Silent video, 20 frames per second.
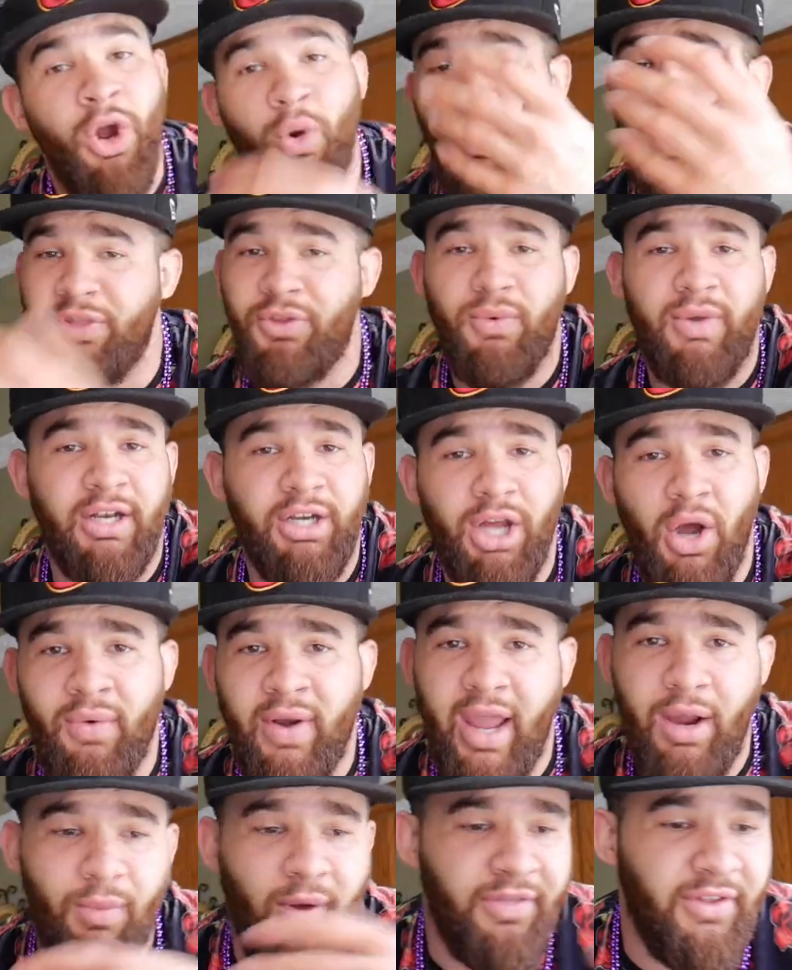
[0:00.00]
Whether you can
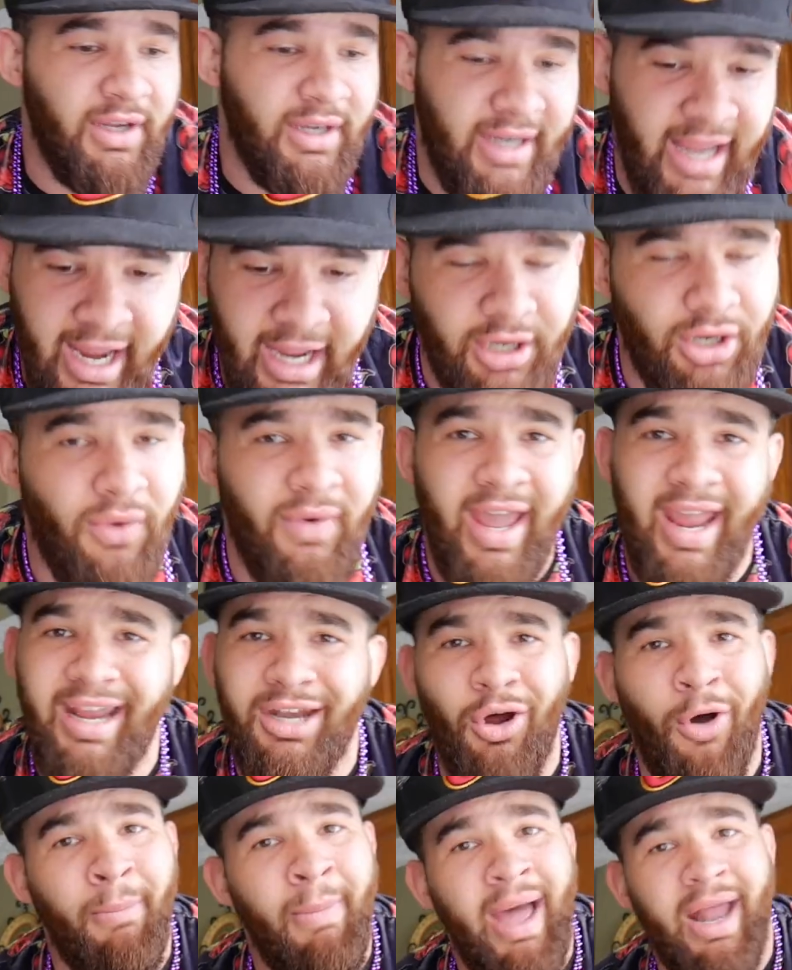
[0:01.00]
donate, whether you can't donate, it
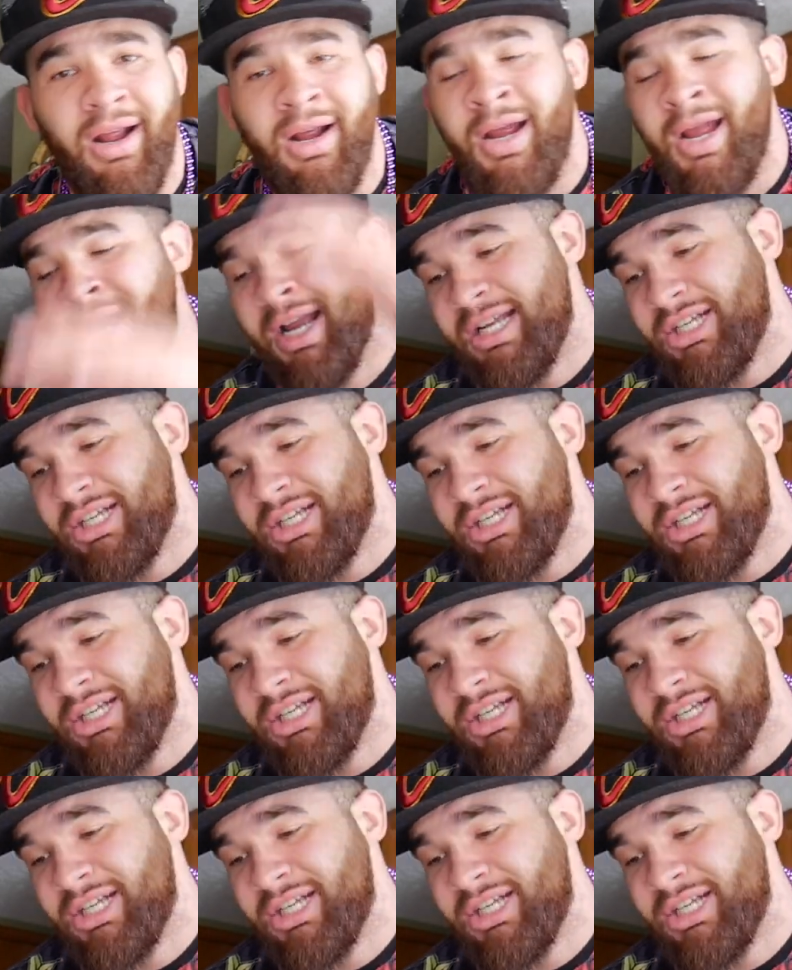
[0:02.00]
don't matter.